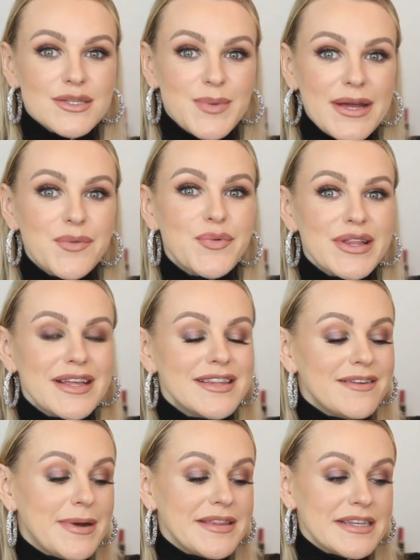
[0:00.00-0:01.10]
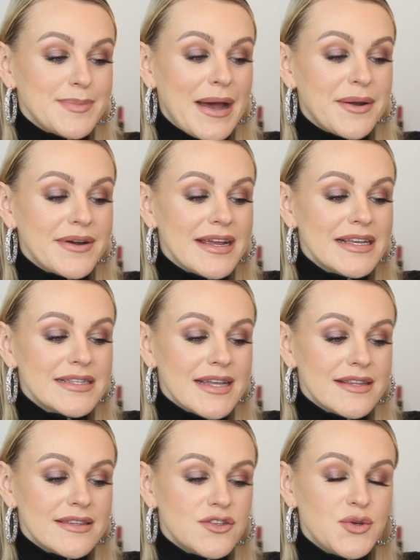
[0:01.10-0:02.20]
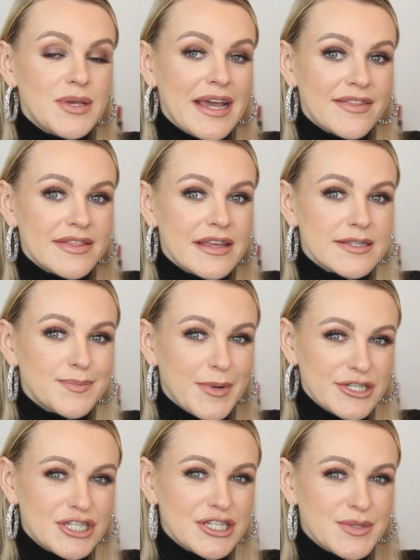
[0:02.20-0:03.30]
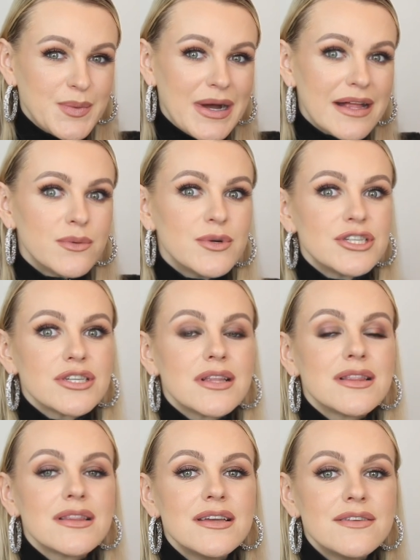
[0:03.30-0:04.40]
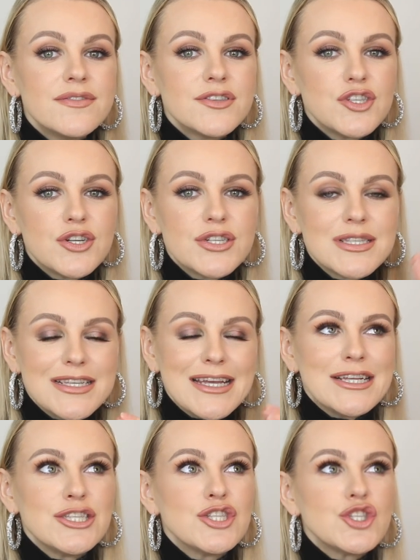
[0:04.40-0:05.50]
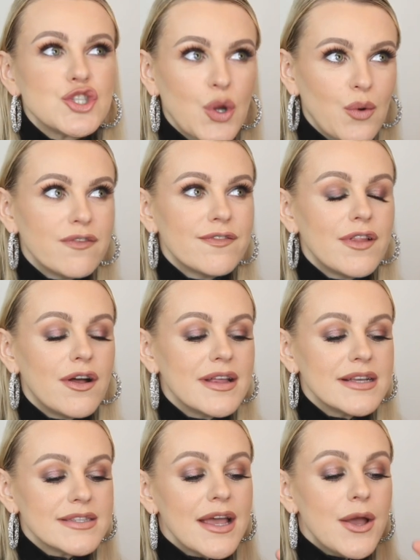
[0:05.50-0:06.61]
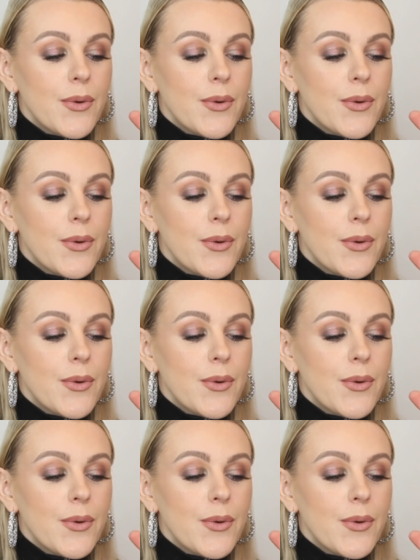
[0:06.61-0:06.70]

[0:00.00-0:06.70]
So what I really love about this powder is that you get this sponge as well, which leaves your skin so flawless.